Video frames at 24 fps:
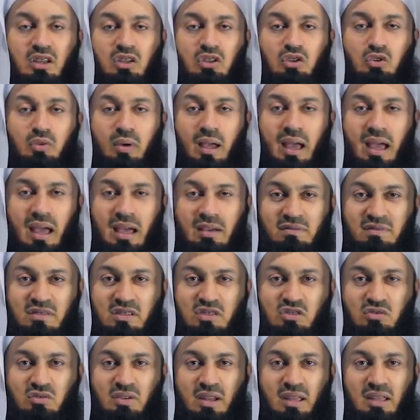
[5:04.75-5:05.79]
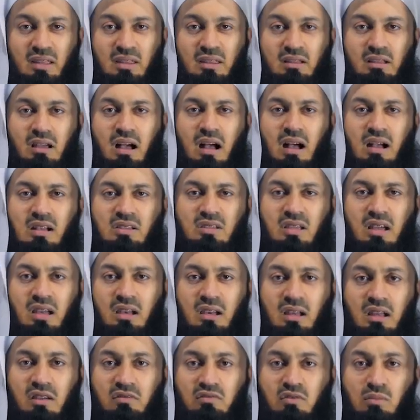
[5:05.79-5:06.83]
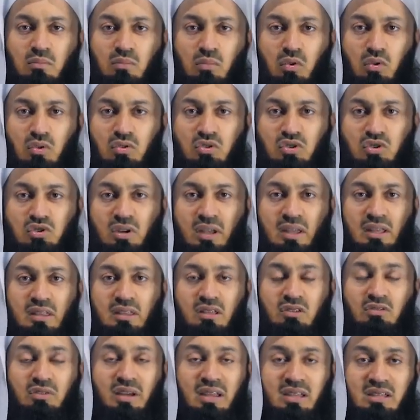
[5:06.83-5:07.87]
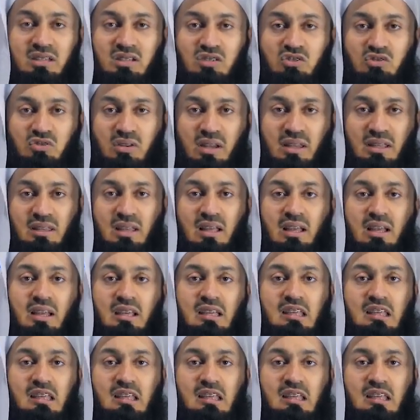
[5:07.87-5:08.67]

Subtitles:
You have the strength. Ask Allah for more strength, greater strength.